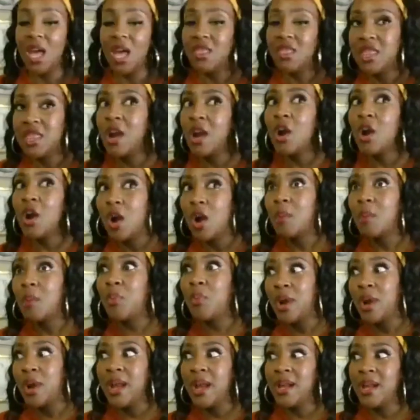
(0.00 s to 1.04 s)
there are
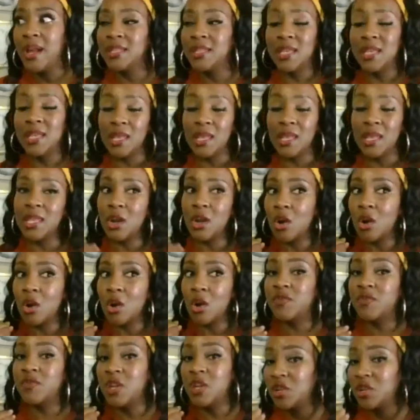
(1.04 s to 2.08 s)
brands there
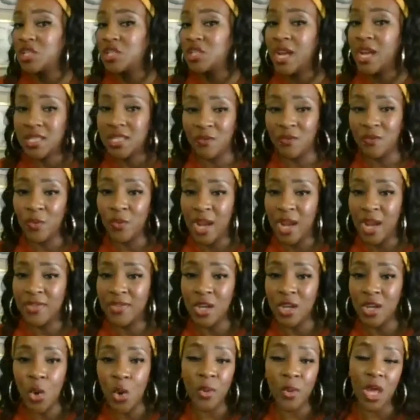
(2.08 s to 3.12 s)
are shades of red that
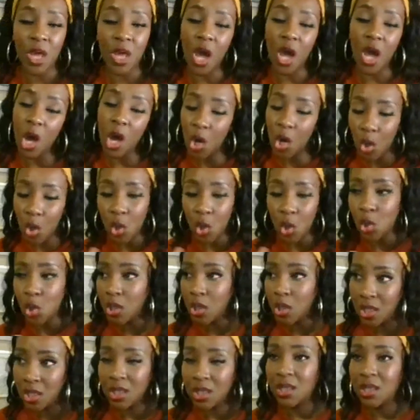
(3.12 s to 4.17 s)
go with
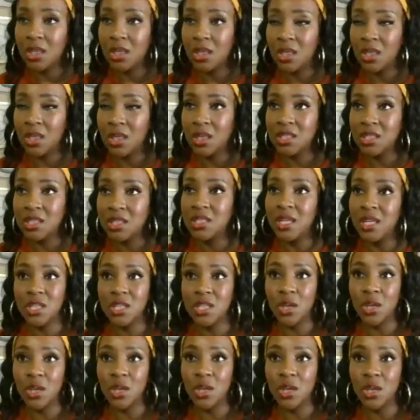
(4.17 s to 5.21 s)
all skin
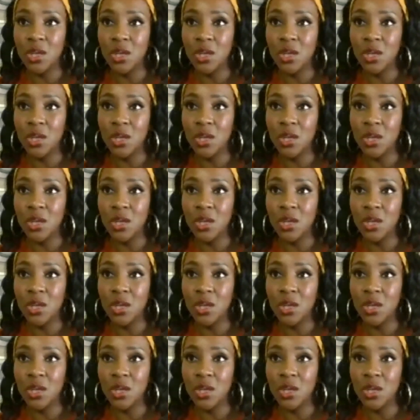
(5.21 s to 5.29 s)
tones.